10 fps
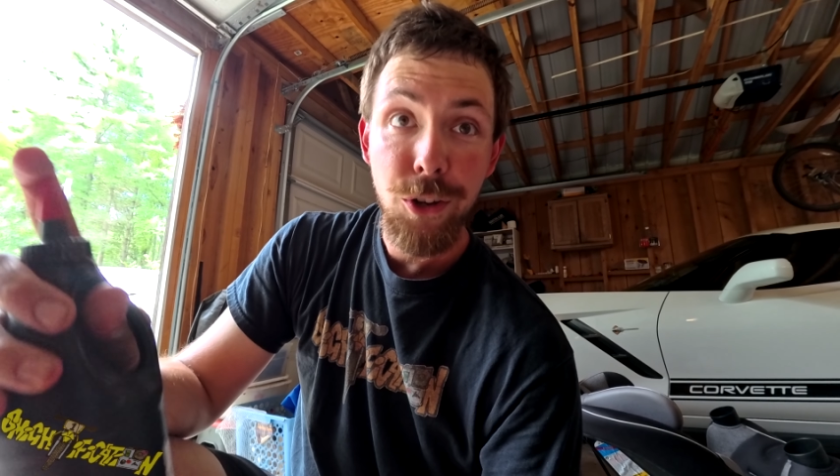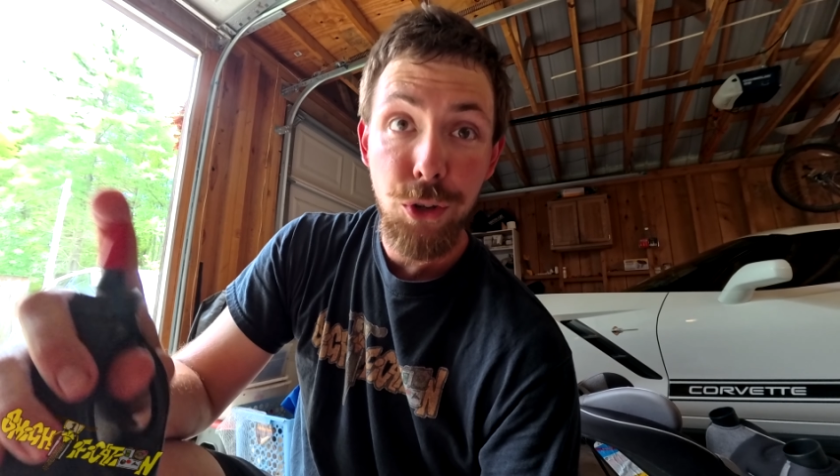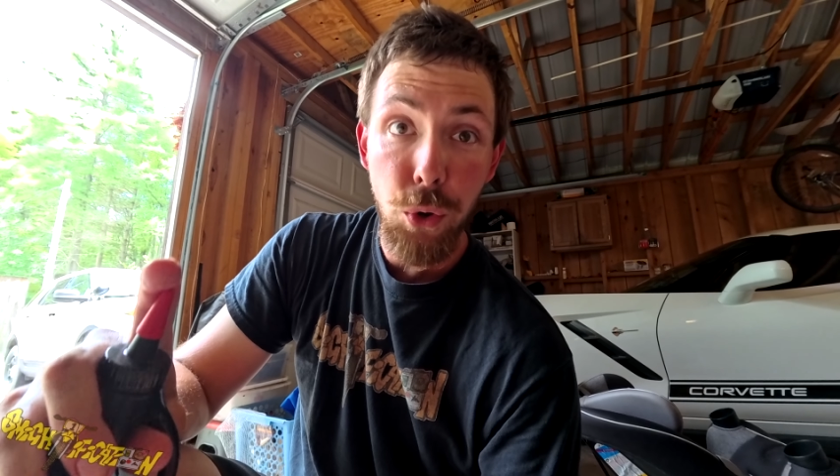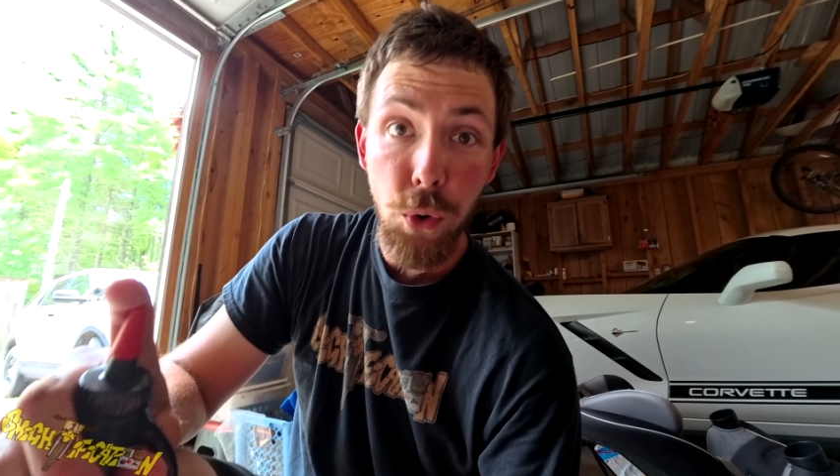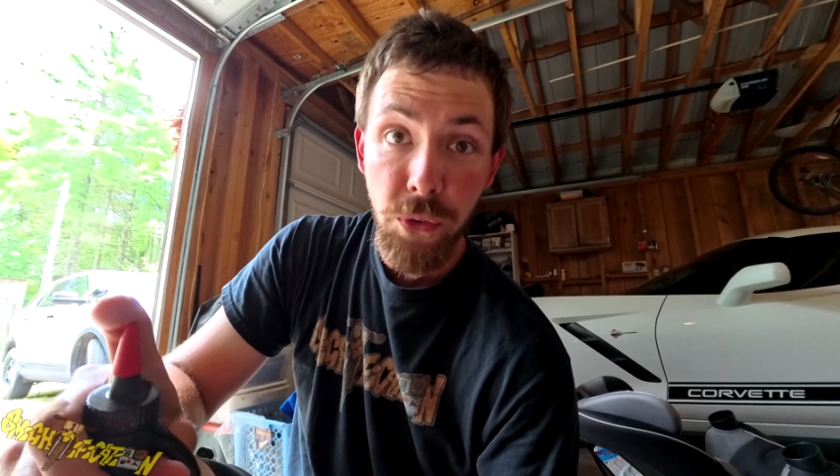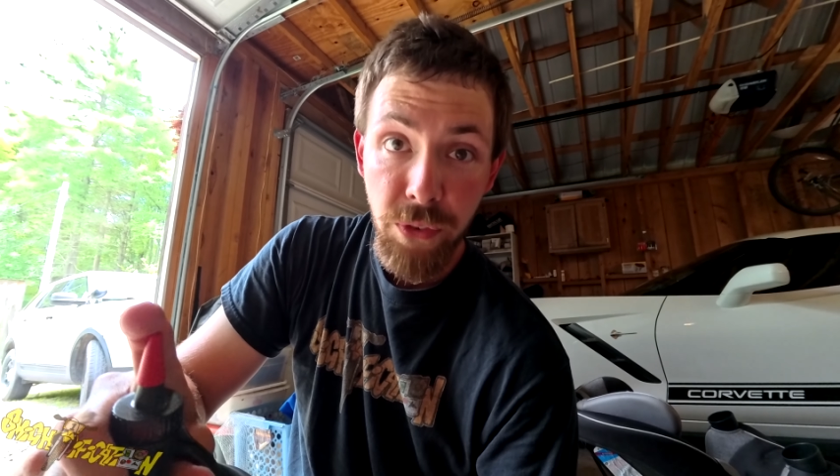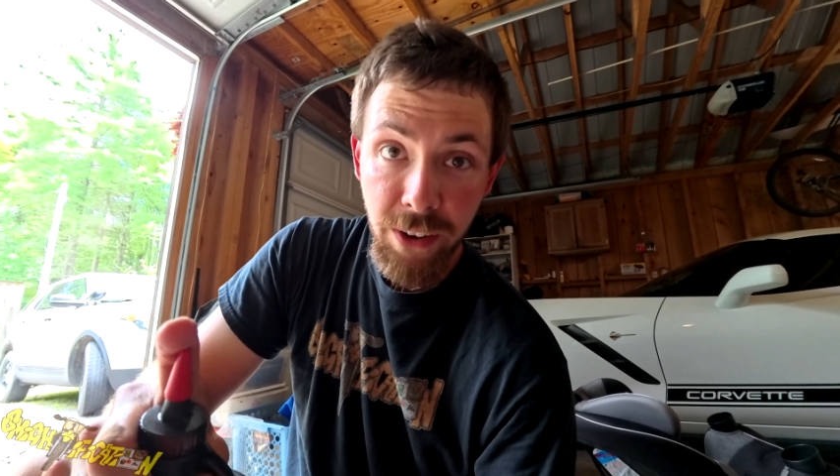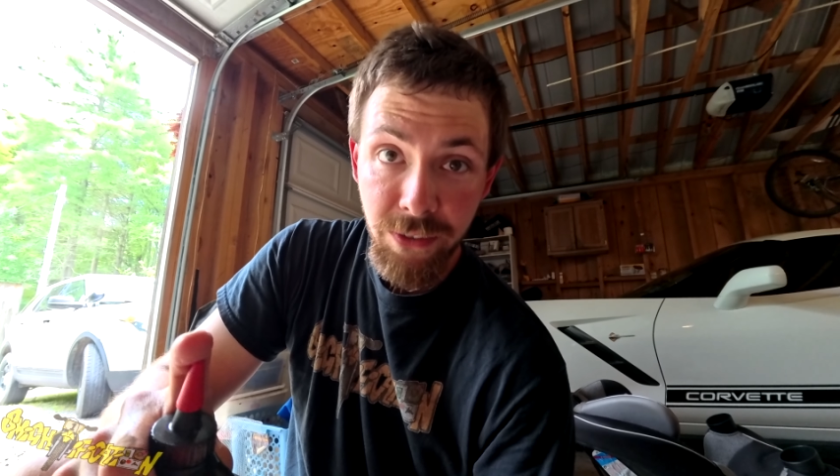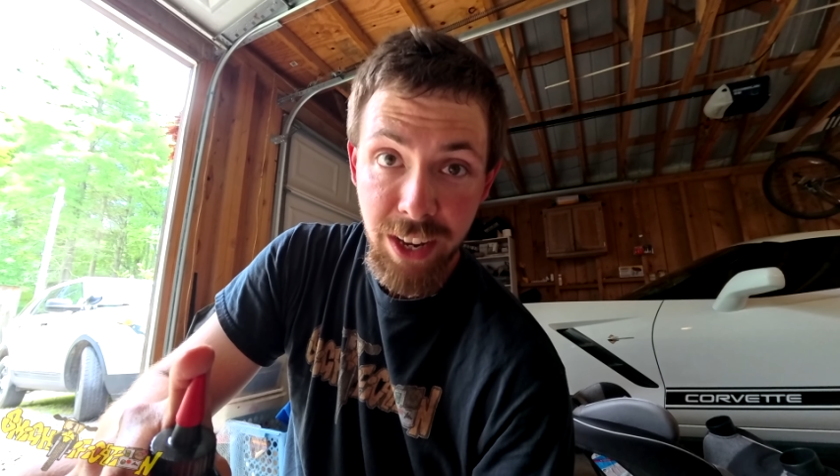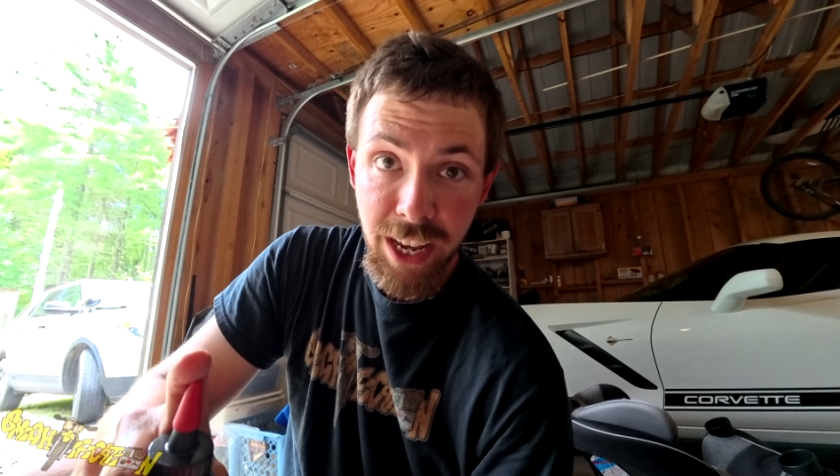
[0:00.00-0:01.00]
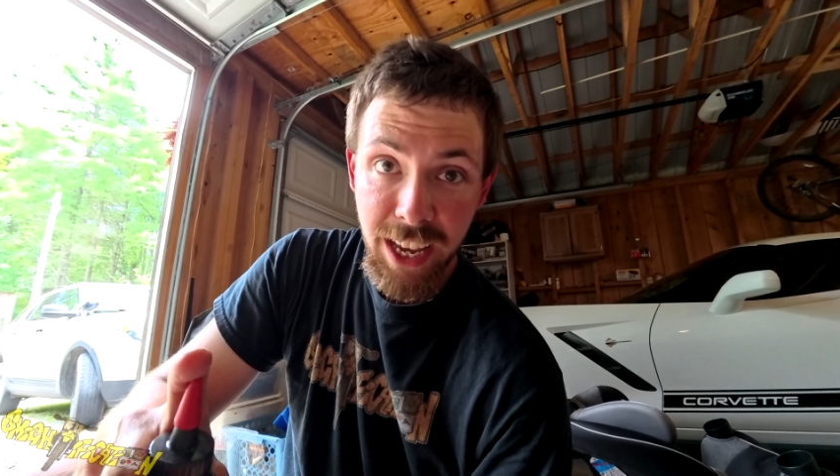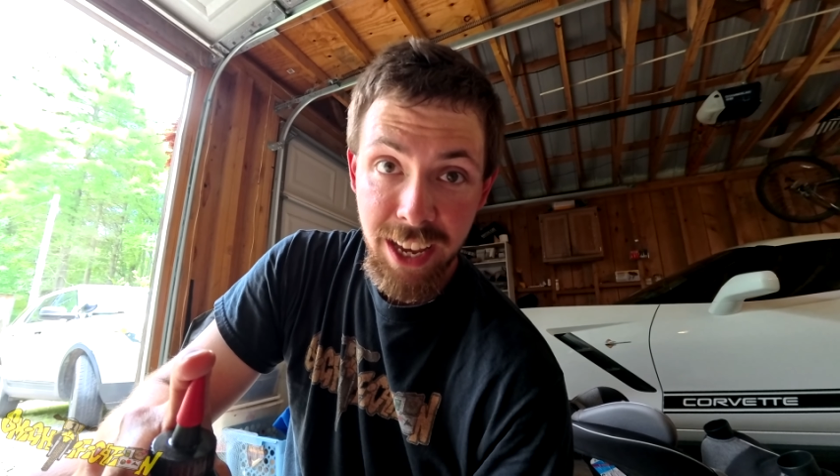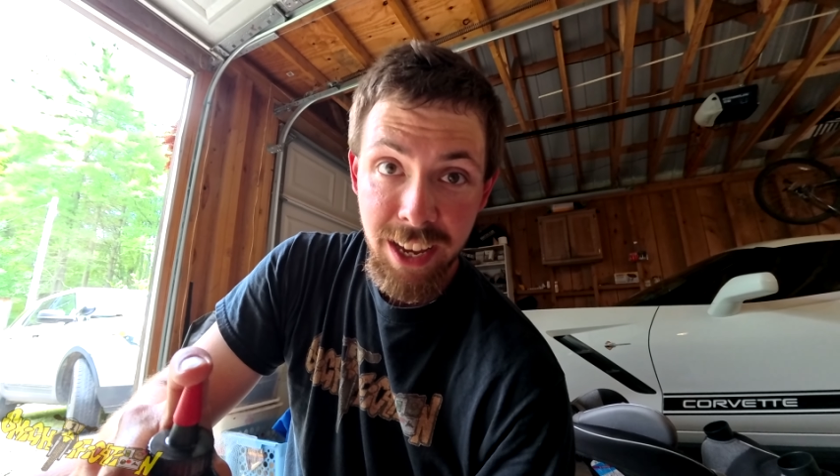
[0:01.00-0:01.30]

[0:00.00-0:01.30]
250